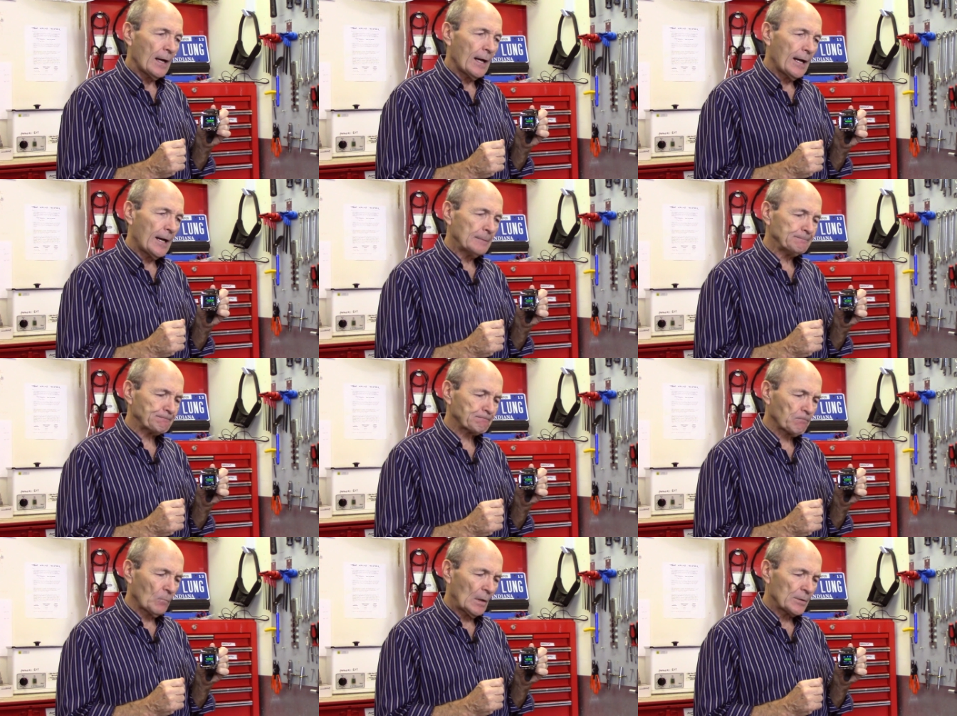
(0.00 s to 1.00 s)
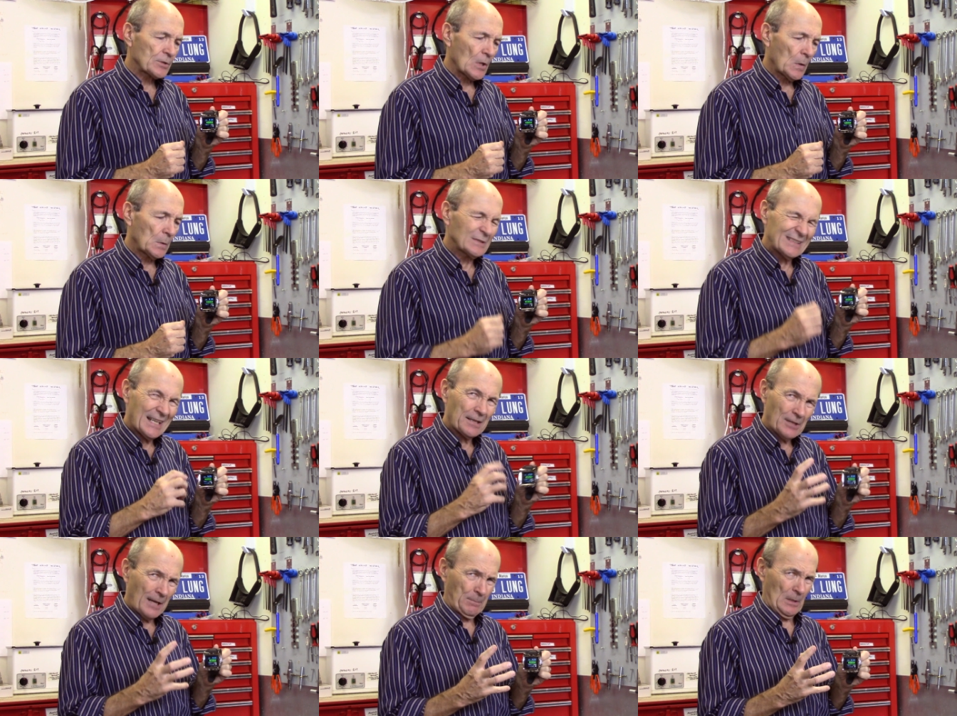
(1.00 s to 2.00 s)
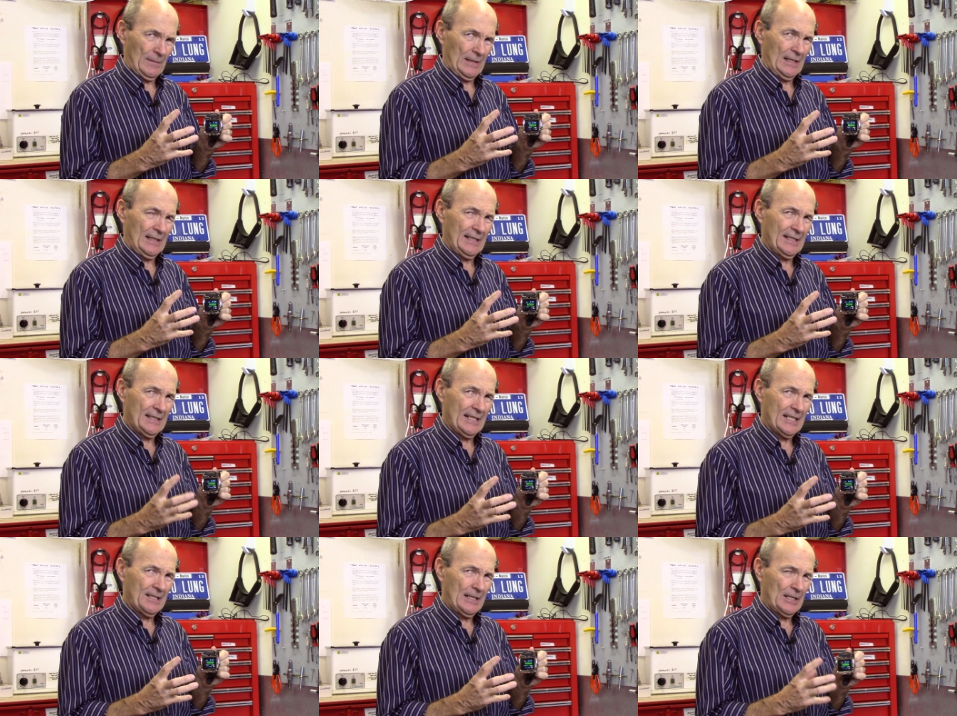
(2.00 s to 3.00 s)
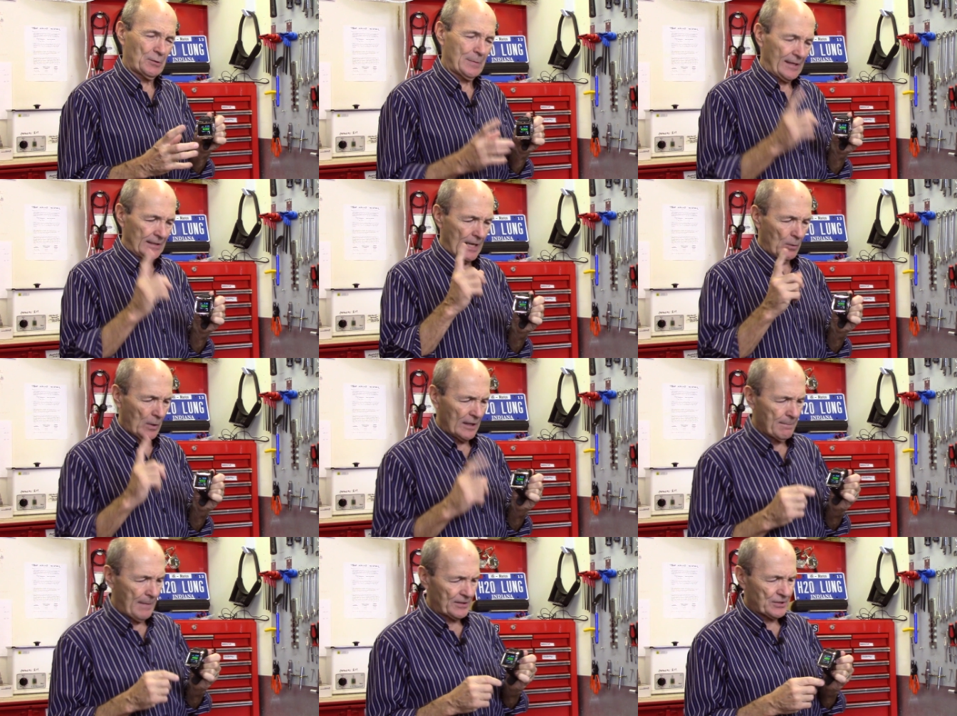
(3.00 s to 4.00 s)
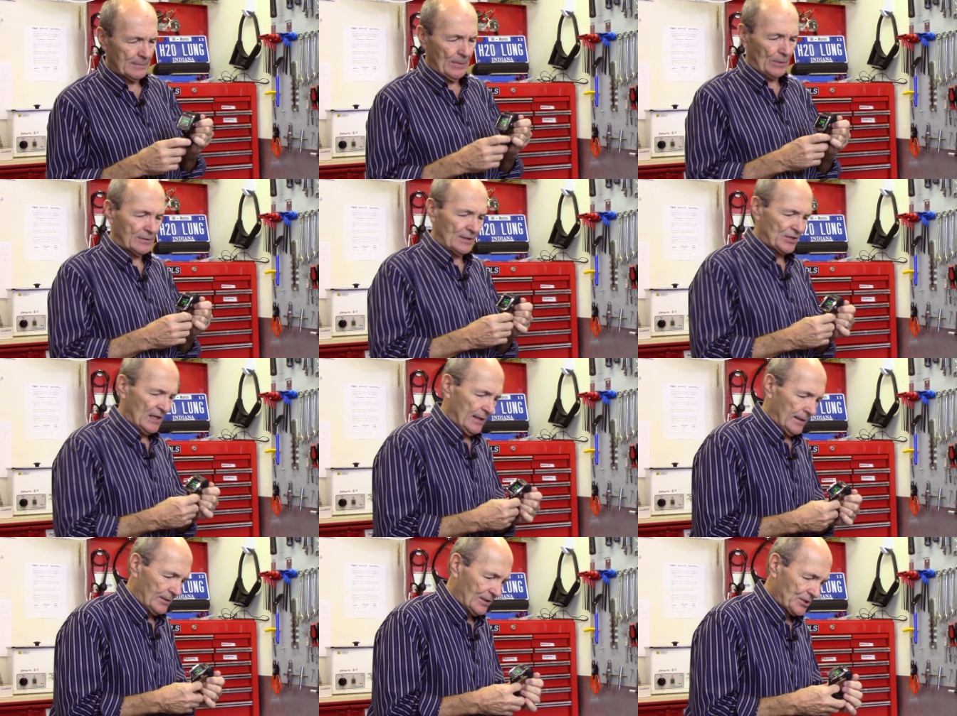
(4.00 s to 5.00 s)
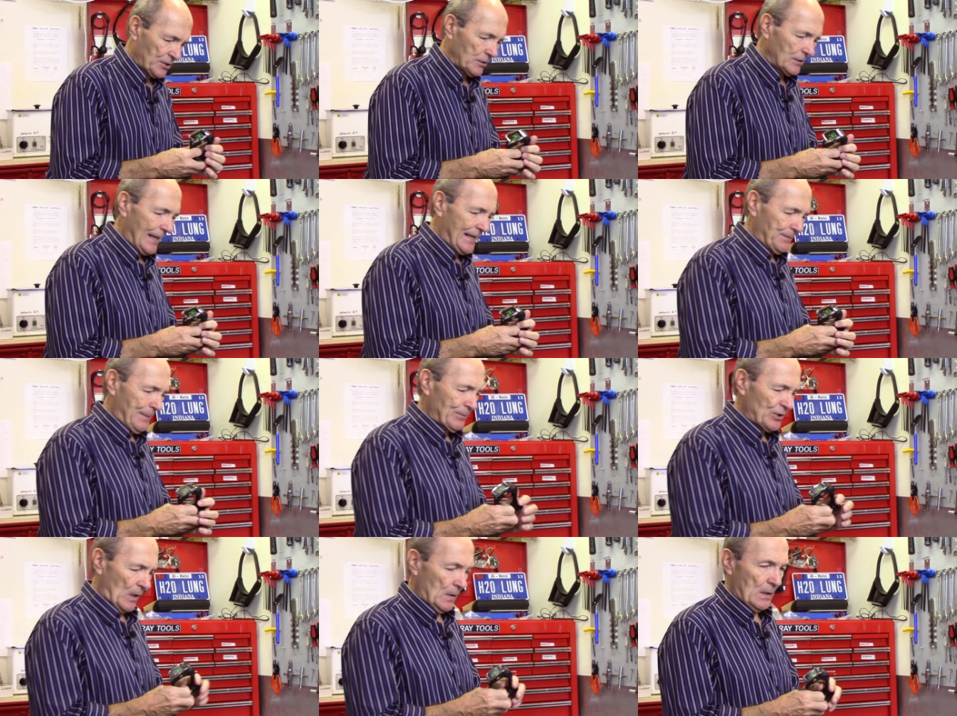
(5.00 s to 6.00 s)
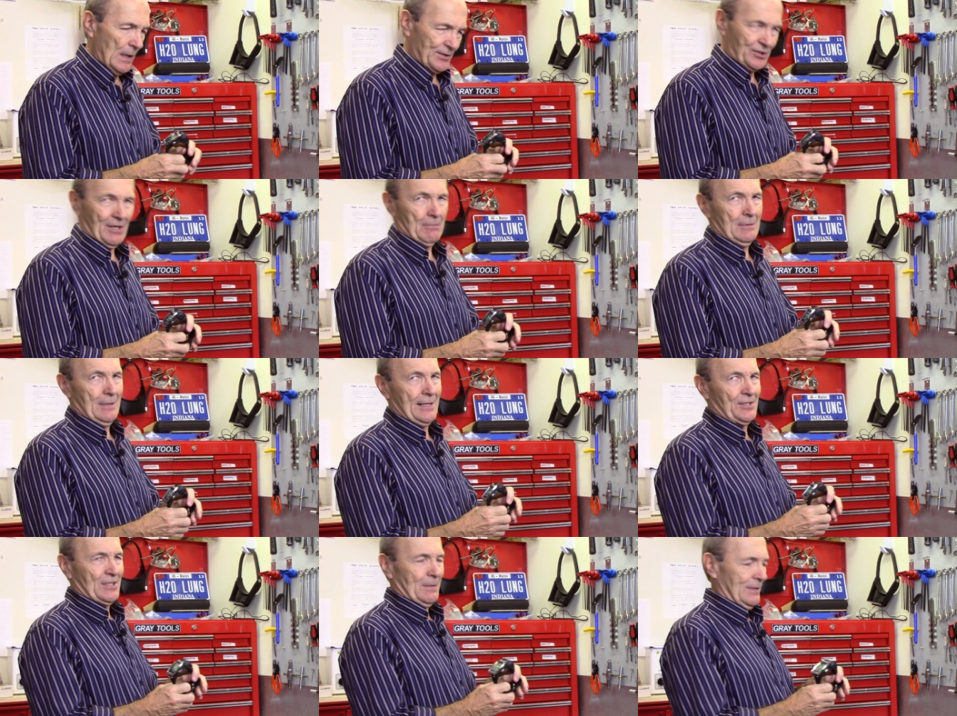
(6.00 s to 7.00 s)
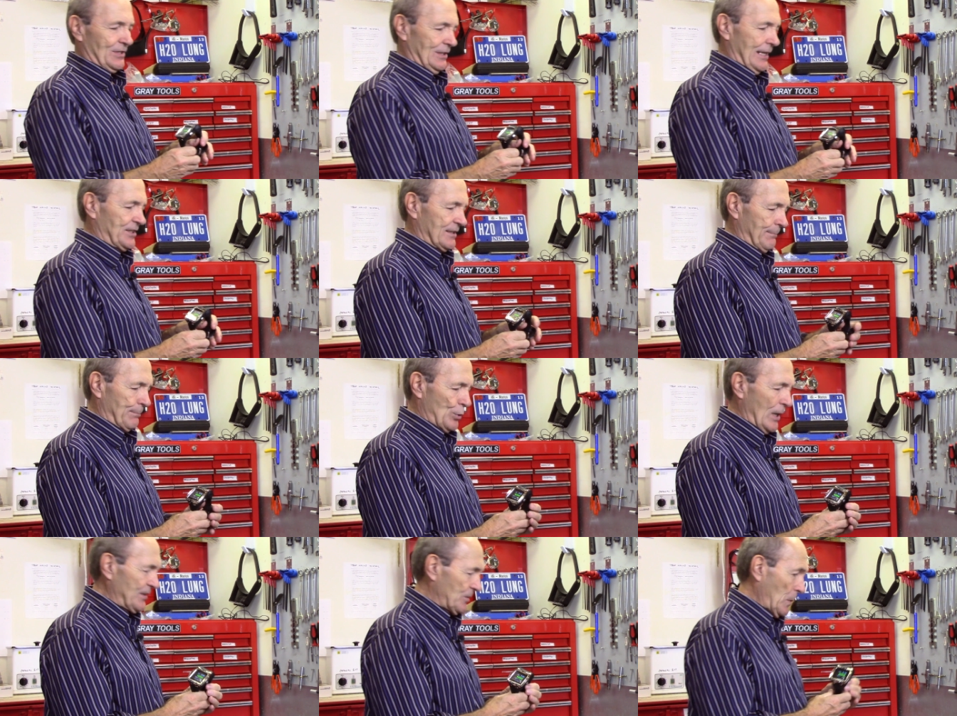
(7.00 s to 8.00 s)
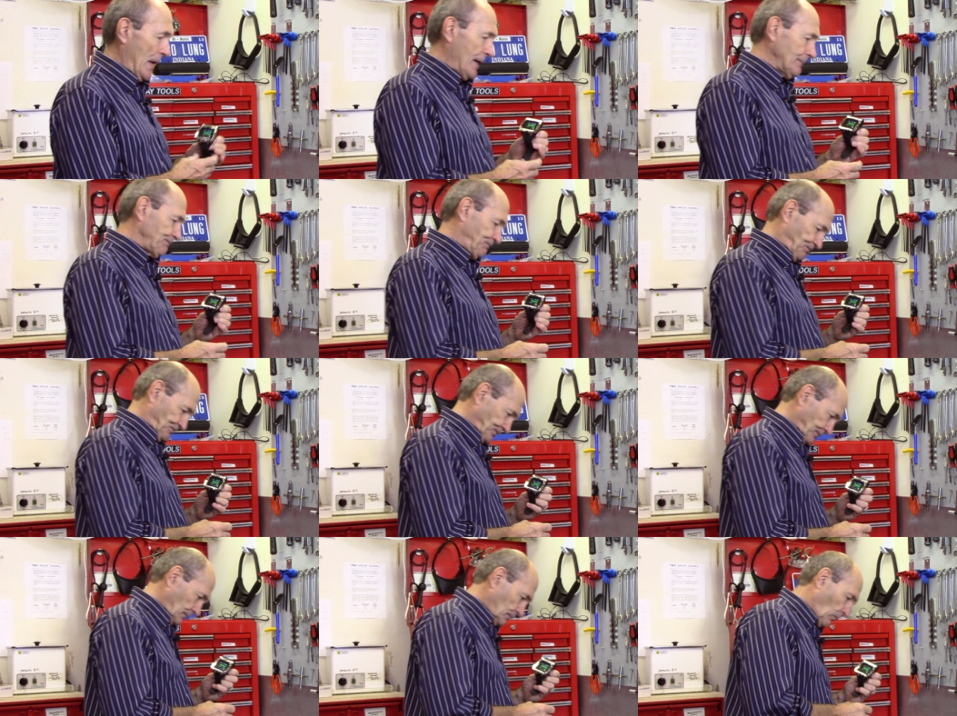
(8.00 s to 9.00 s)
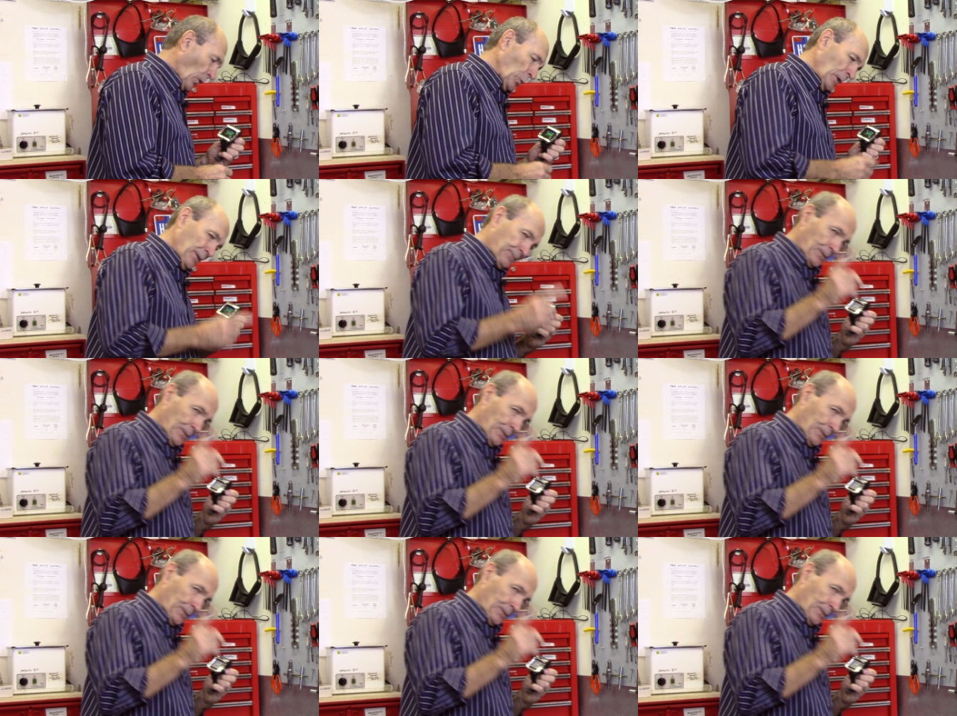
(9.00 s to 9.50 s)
Um, so they're not, not perfect in, in any, any respect. Now, I want to mention about this, this light. People say, oh, it's so nice, so it's nice and bright. Well, when